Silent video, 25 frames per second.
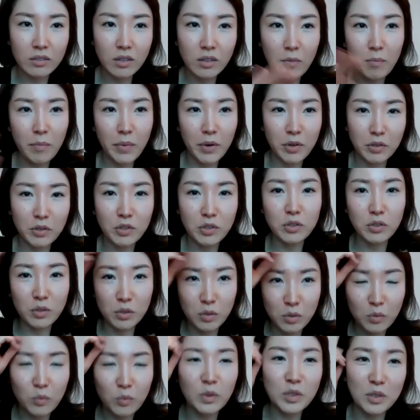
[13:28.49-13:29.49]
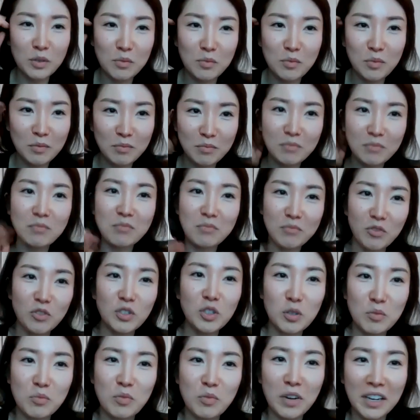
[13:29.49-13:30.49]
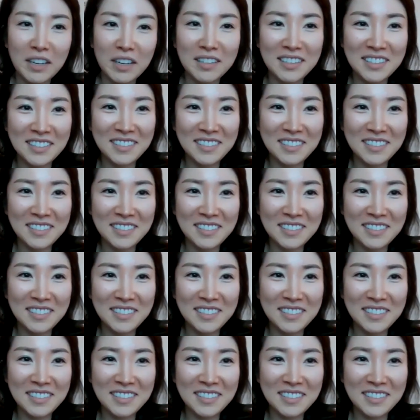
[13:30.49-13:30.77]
compared to winter winter break.